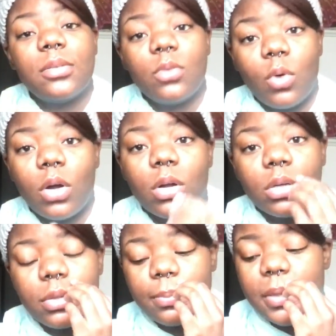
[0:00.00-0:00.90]

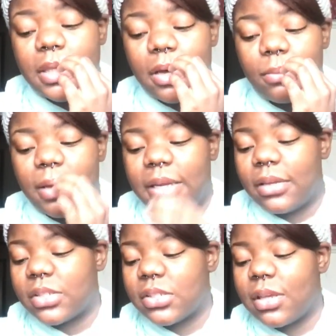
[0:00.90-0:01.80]
or put that on my
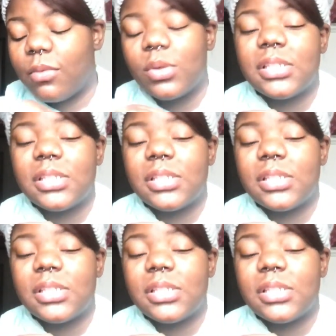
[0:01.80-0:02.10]
nails and stuff.